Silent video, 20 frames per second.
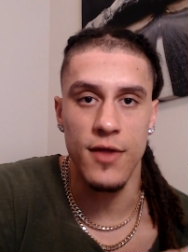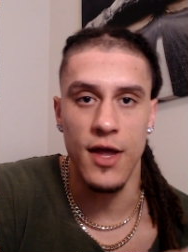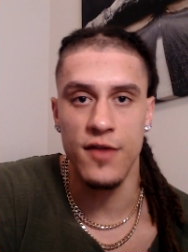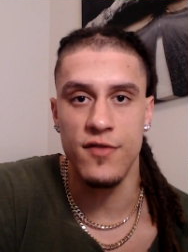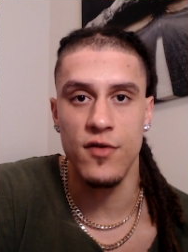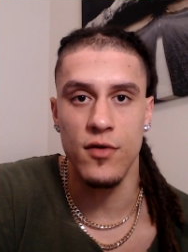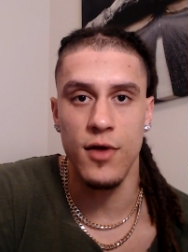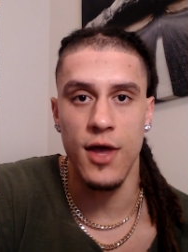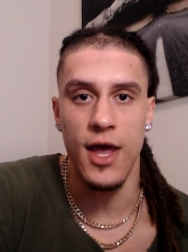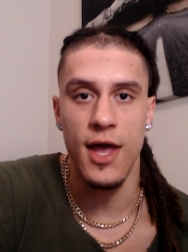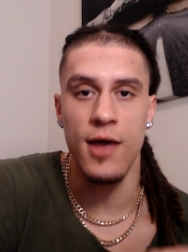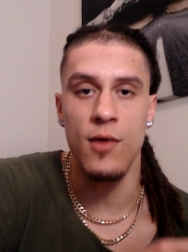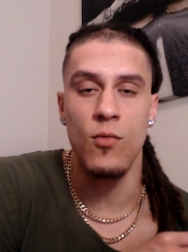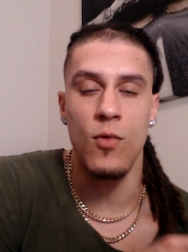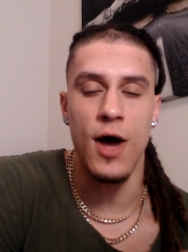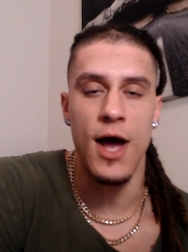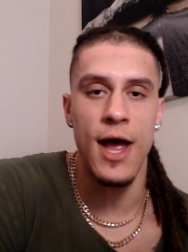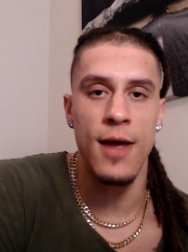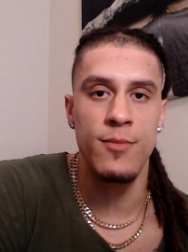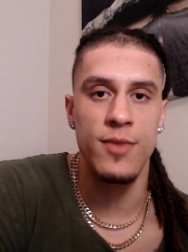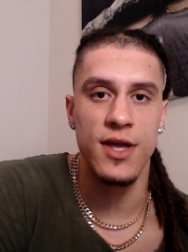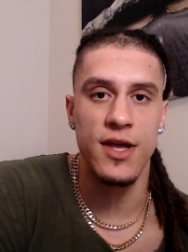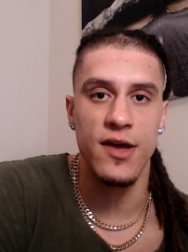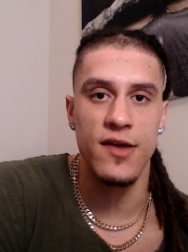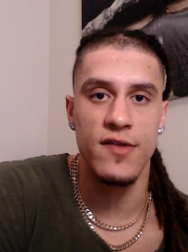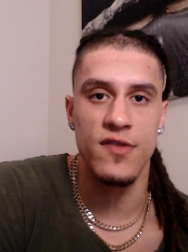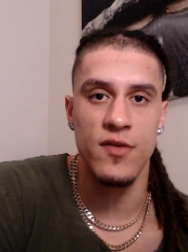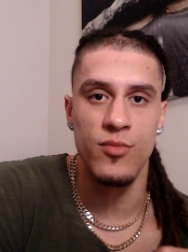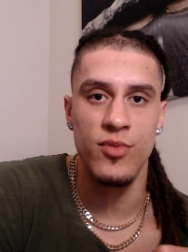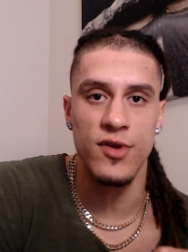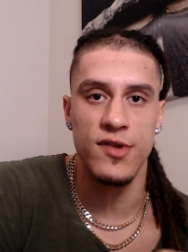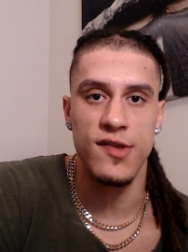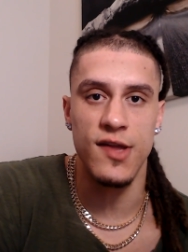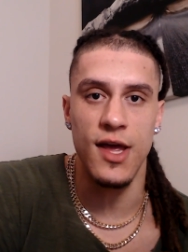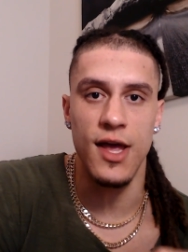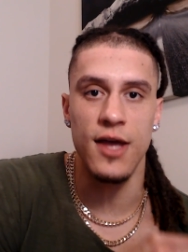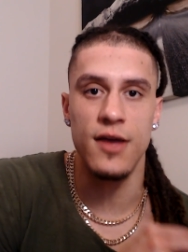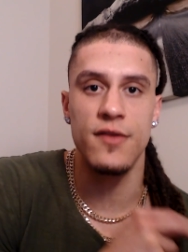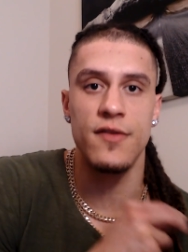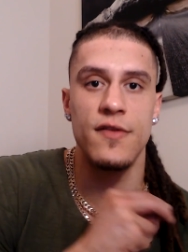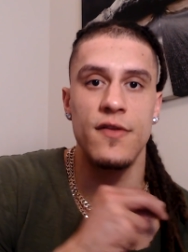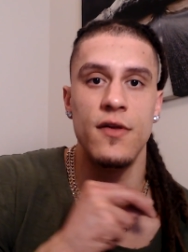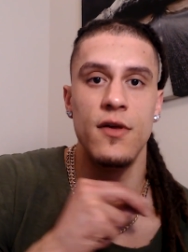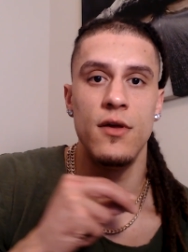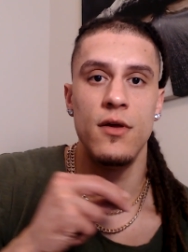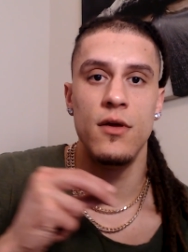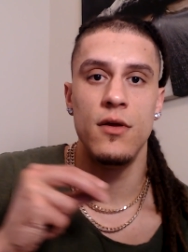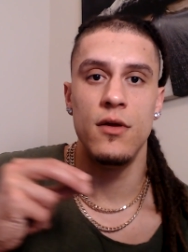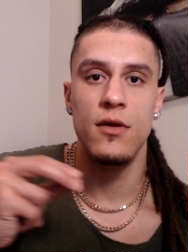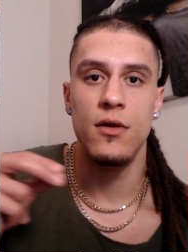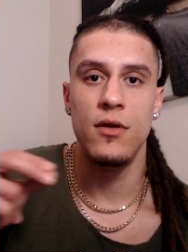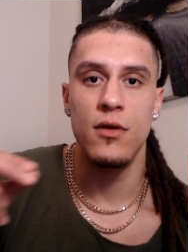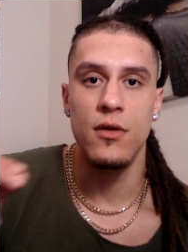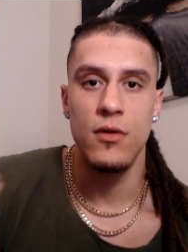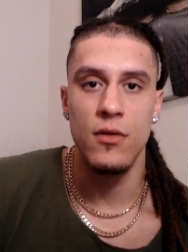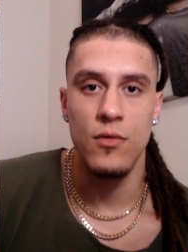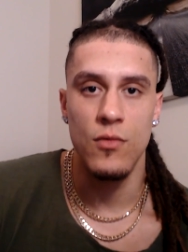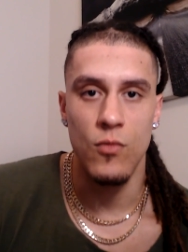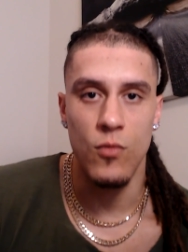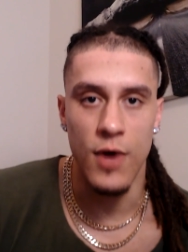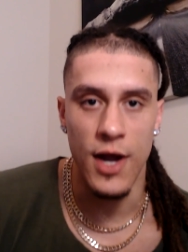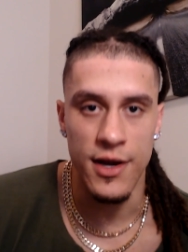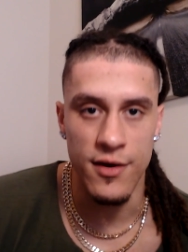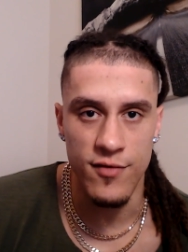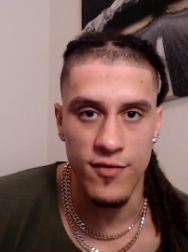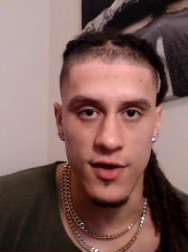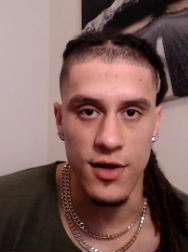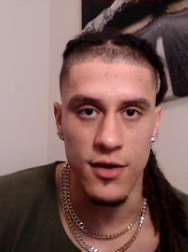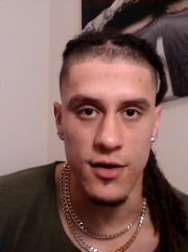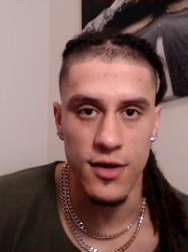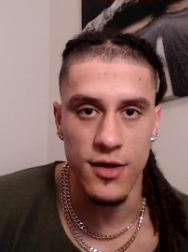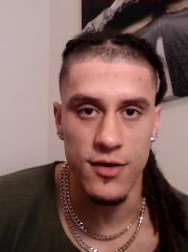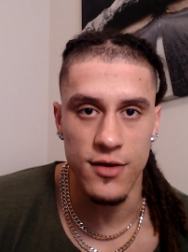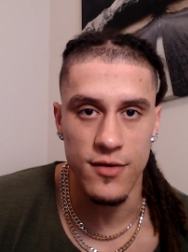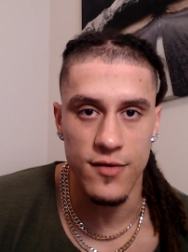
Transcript: That's okay. Why? Because it protects white feelings.